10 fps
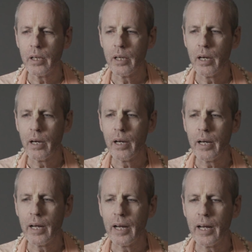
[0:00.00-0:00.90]

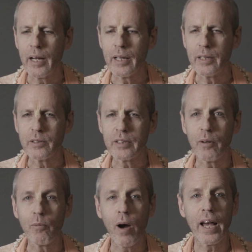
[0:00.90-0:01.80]
And he's
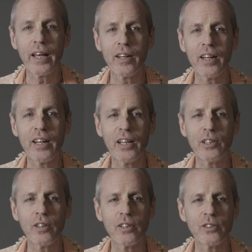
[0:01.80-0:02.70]
saying, why didn't
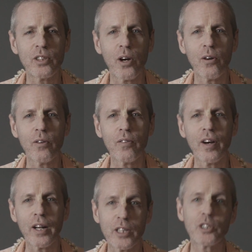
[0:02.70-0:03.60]
he
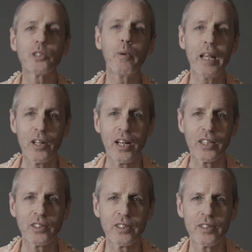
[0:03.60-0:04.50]
show his
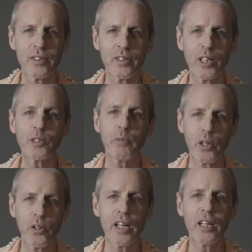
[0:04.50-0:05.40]
sweetness, his
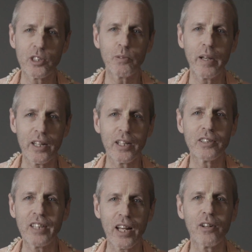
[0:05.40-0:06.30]
beauty, his
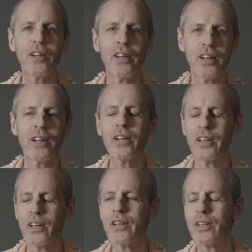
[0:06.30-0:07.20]
sweetness, and
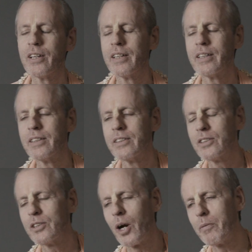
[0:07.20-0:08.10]

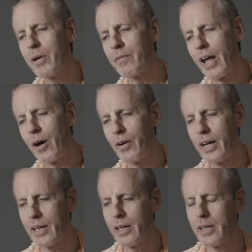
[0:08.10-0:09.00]
charm him that
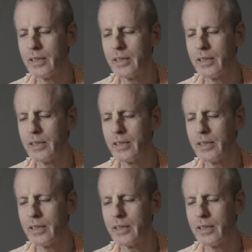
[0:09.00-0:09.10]
way?